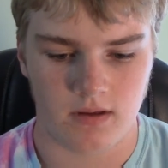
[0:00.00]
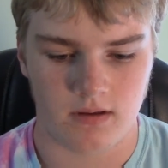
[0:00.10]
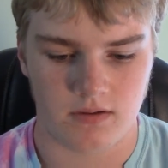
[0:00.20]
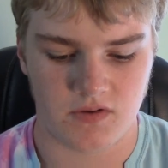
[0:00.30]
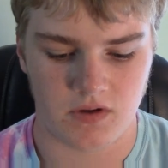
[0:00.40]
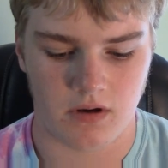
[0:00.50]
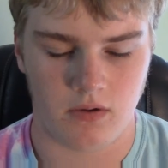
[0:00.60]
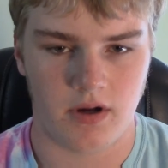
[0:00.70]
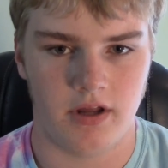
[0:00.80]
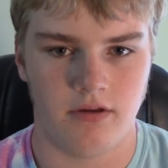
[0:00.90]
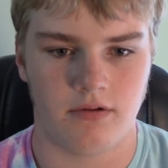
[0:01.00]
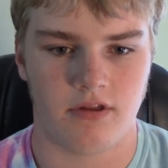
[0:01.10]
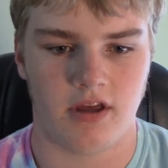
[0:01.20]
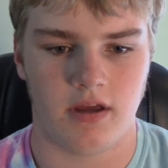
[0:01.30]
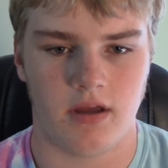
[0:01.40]
So another
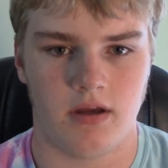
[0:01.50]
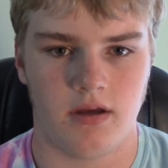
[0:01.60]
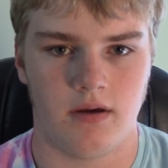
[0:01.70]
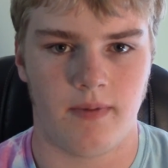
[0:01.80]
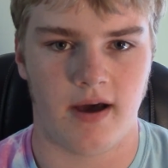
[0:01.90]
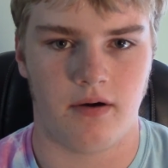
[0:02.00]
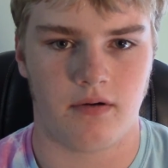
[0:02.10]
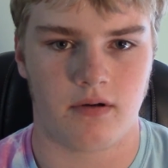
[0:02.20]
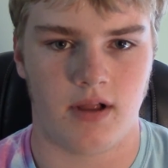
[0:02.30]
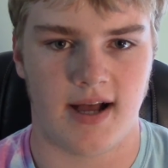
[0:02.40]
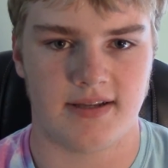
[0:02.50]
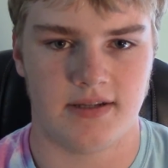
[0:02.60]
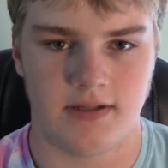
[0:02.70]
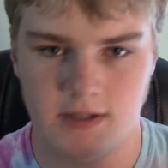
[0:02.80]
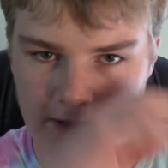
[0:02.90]
thing about
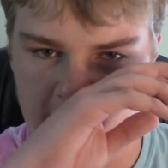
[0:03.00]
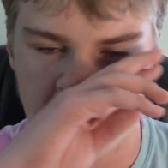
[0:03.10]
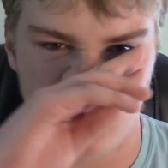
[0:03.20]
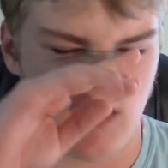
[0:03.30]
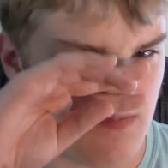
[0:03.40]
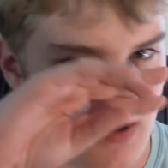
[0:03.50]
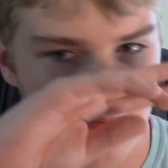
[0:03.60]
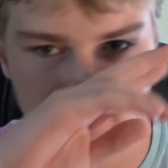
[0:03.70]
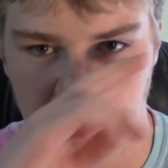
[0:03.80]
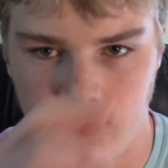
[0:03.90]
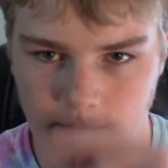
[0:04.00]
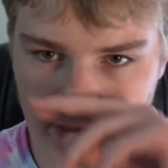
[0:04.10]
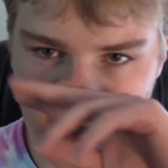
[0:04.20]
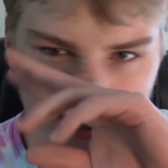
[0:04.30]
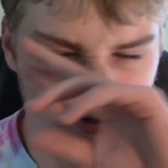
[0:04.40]
classes is that sometimes they can
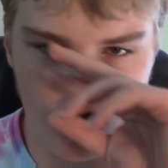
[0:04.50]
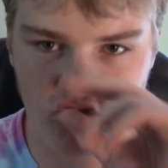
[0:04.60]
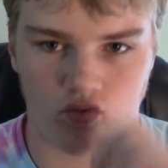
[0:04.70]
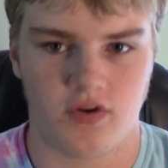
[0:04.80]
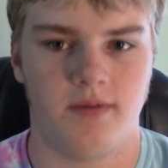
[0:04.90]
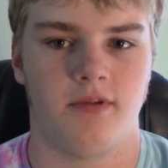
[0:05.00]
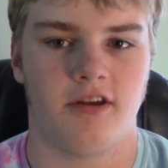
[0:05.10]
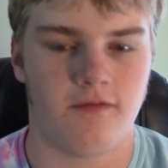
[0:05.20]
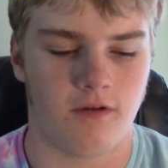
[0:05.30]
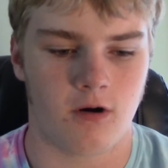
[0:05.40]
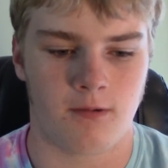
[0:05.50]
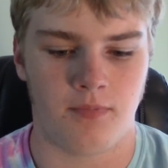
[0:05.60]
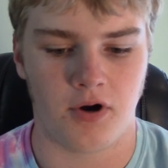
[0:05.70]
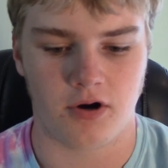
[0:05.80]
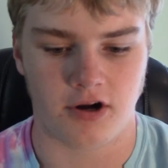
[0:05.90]
be extremely far
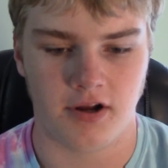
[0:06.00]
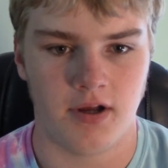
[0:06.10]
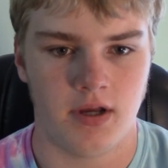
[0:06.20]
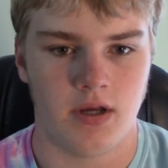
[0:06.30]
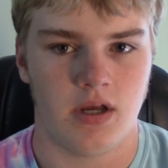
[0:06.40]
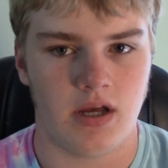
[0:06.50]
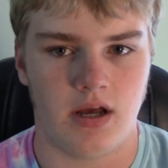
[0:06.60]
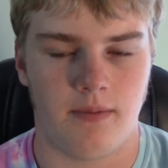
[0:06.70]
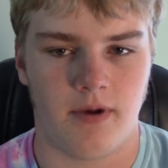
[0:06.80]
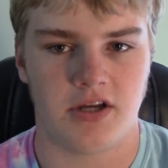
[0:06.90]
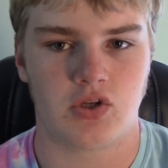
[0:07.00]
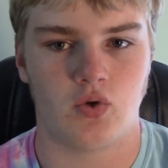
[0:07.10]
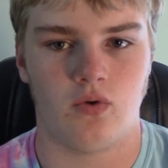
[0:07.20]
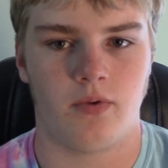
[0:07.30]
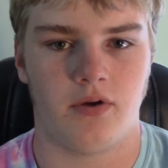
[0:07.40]
apart. At my
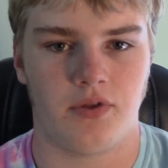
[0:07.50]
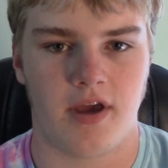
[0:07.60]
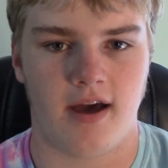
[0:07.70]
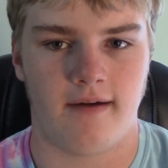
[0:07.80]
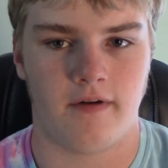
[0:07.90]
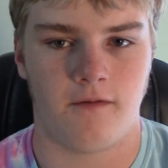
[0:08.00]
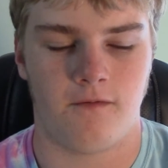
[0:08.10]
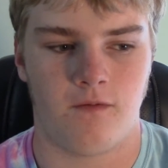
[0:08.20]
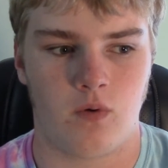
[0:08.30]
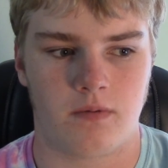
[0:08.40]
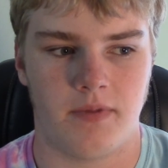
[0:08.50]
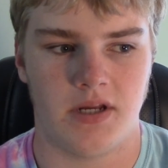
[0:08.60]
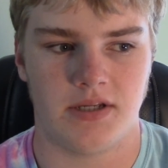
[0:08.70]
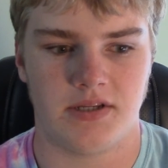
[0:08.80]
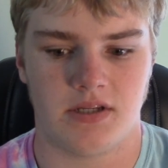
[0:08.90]
school, we only have 4
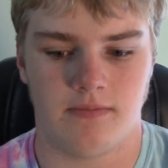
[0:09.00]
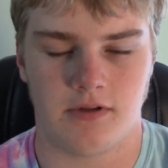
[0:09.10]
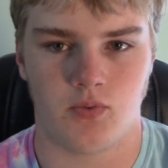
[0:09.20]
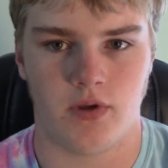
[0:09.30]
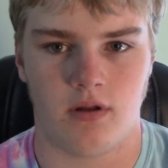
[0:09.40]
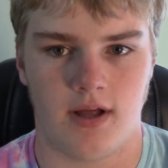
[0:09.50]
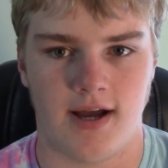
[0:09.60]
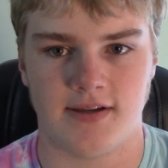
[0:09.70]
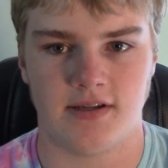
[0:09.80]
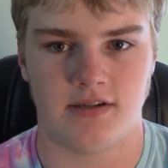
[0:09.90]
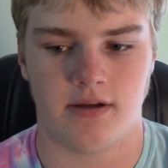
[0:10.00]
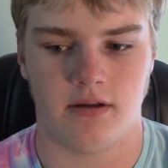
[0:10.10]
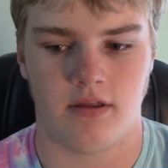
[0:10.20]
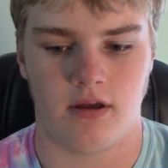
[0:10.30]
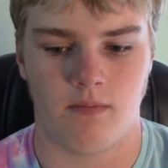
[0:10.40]
minutes in between classes. I
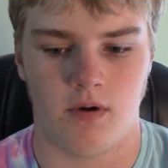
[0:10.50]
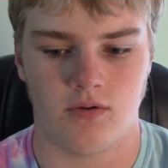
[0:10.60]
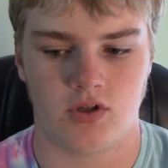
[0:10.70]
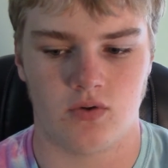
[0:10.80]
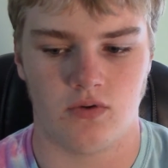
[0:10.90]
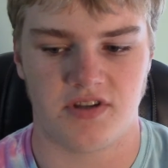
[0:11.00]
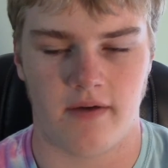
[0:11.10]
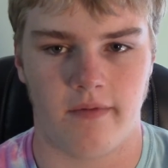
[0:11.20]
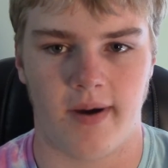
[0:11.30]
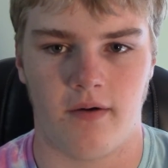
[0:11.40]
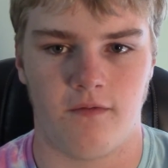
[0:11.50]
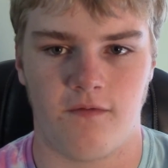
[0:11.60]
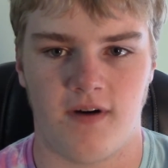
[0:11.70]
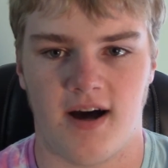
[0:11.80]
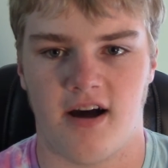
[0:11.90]
think most schools have about
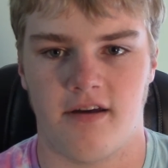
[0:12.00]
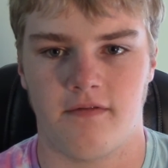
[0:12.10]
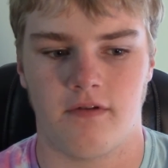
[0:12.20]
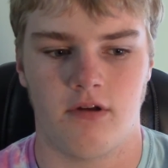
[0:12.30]
5.